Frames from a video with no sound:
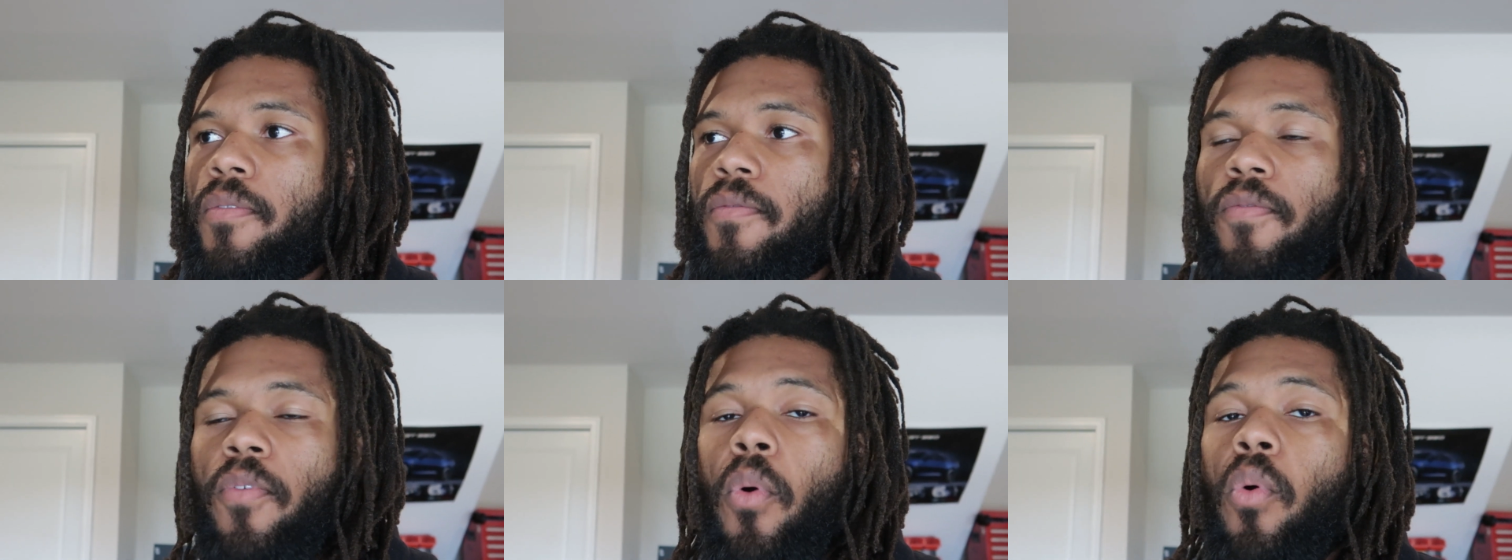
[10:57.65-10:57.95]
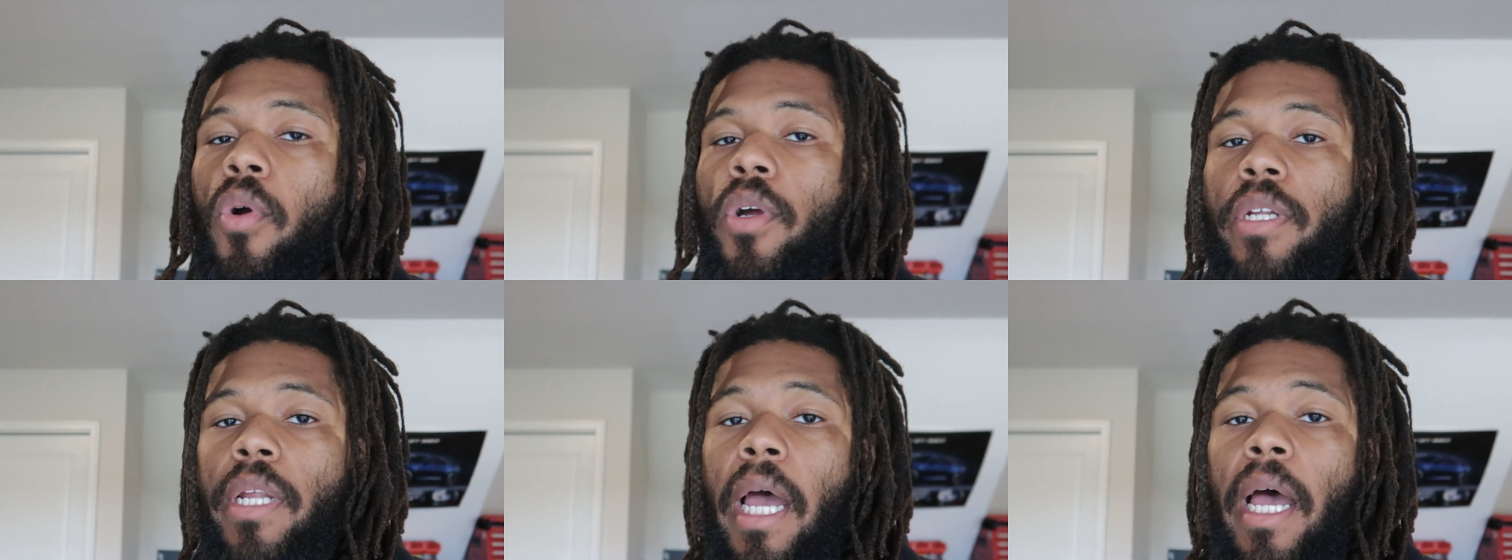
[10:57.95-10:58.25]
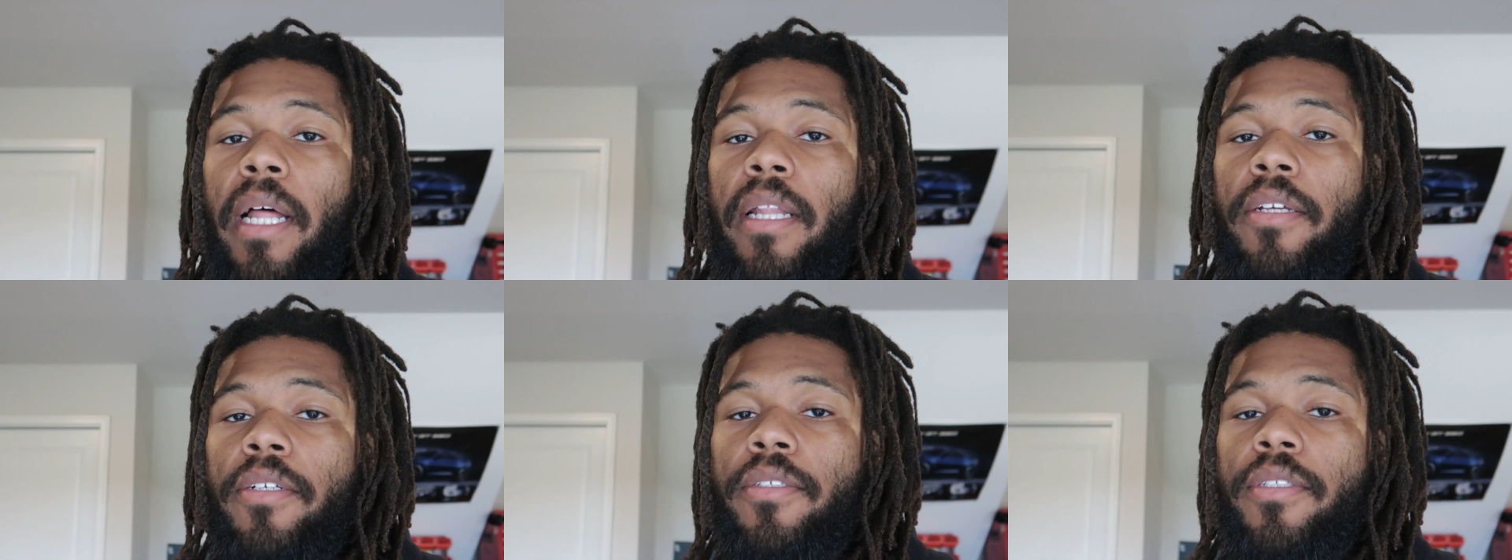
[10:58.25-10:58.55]

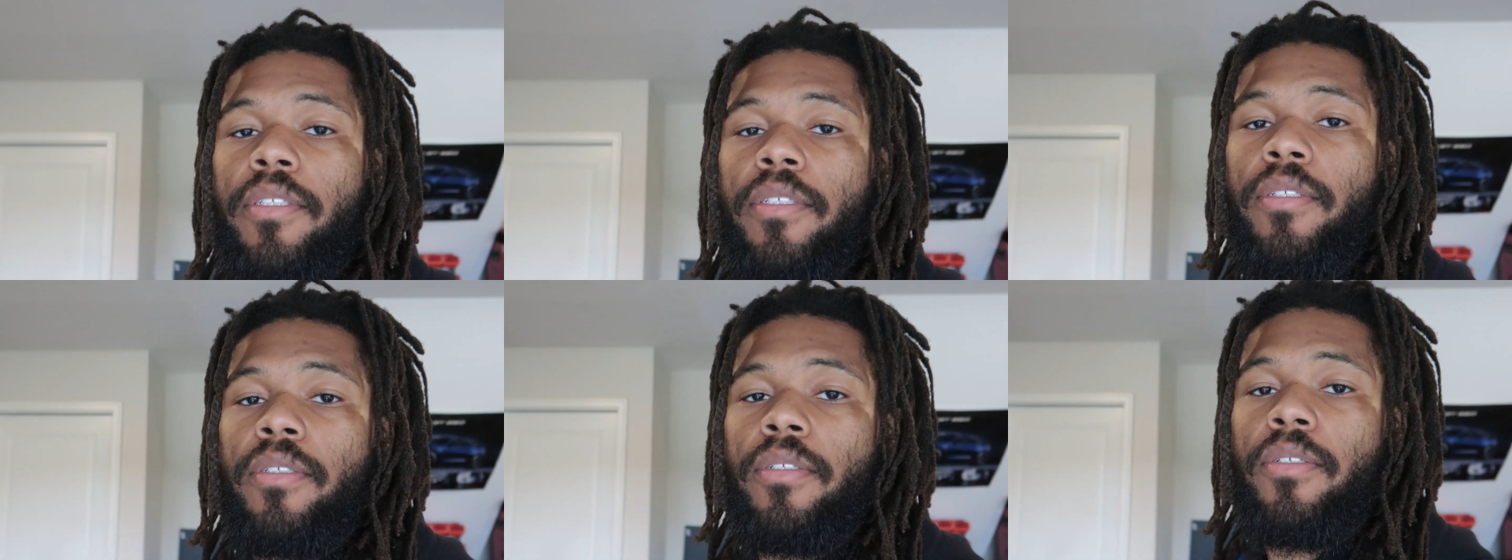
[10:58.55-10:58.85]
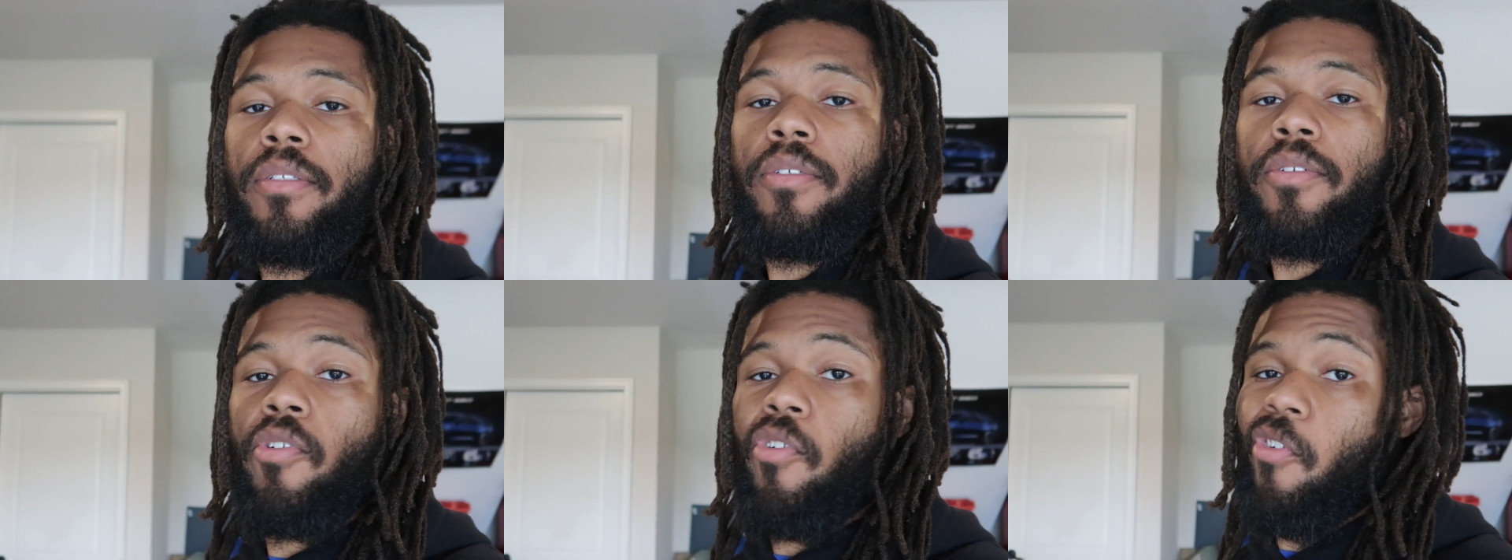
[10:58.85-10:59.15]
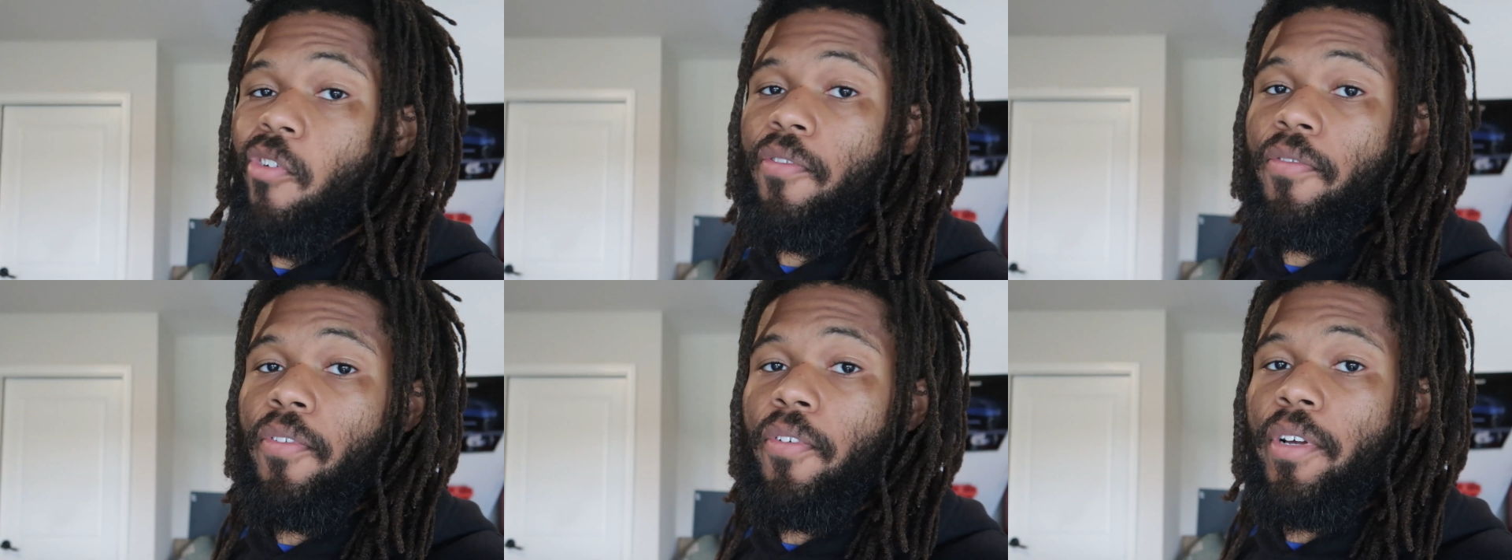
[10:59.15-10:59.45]
$4
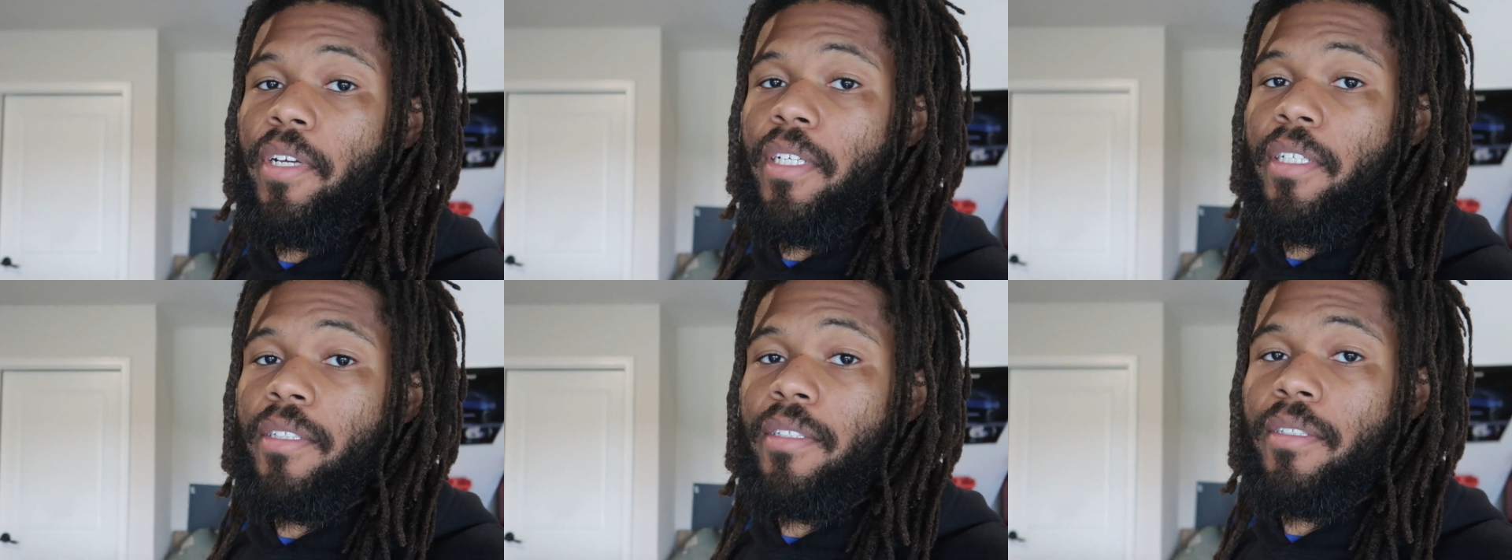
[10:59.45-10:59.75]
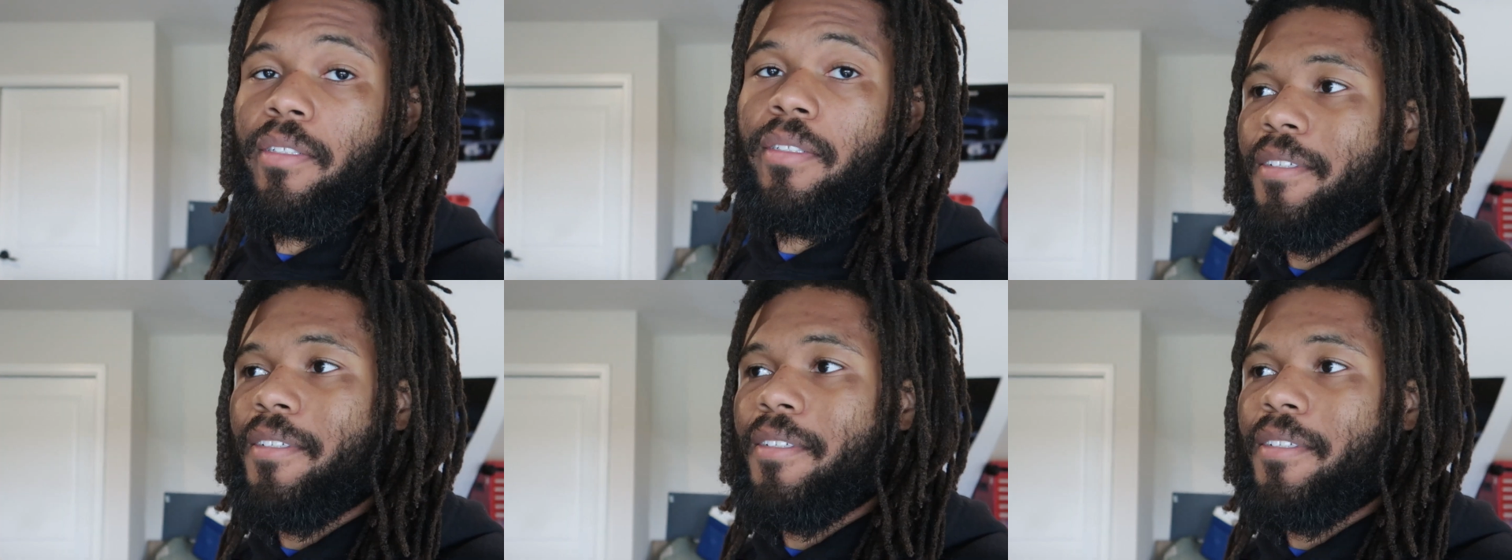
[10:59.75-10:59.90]
or free.